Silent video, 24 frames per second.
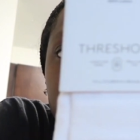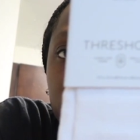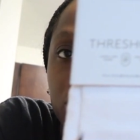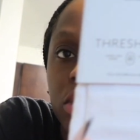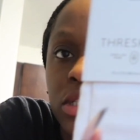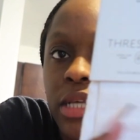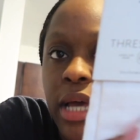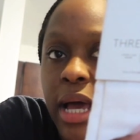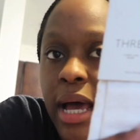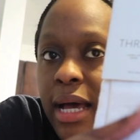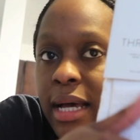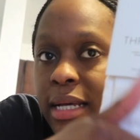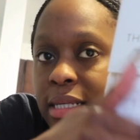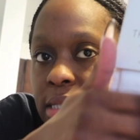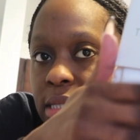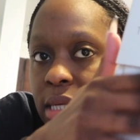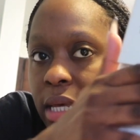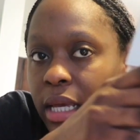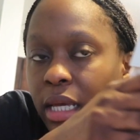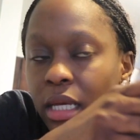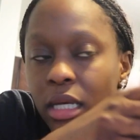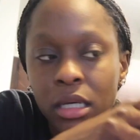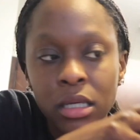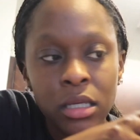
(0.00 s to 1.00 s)
It just has
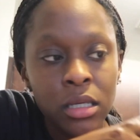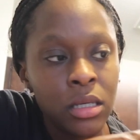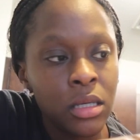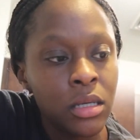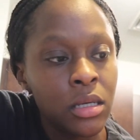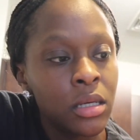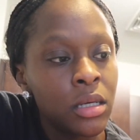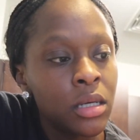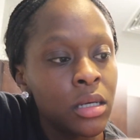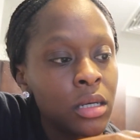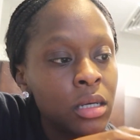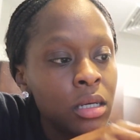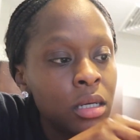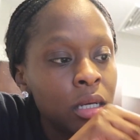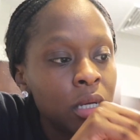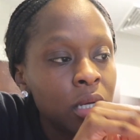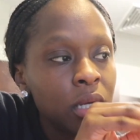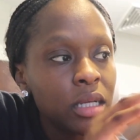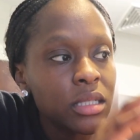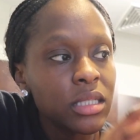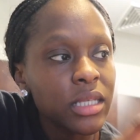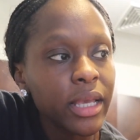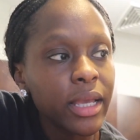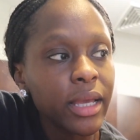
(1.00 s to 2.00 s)
like,
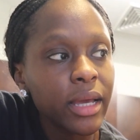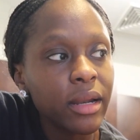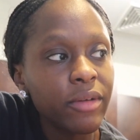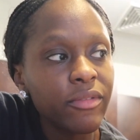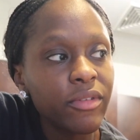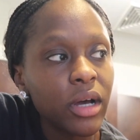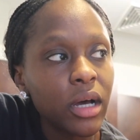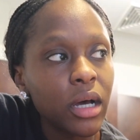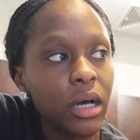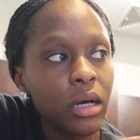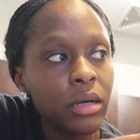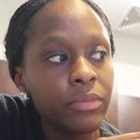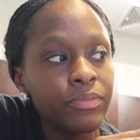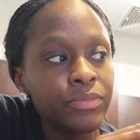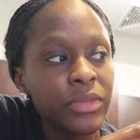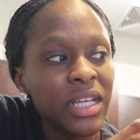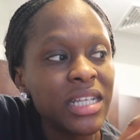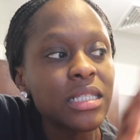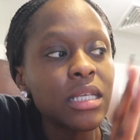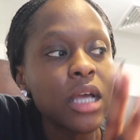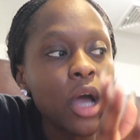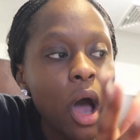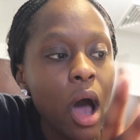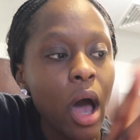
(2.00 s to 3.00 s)
it's like kind of a,
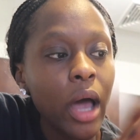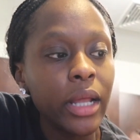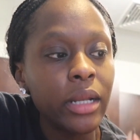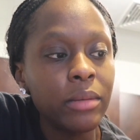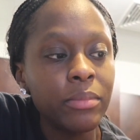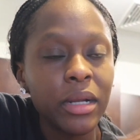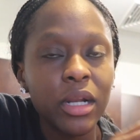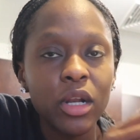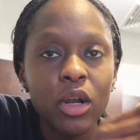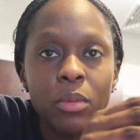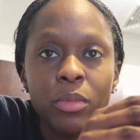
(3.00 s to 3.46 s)
it's cotton, but it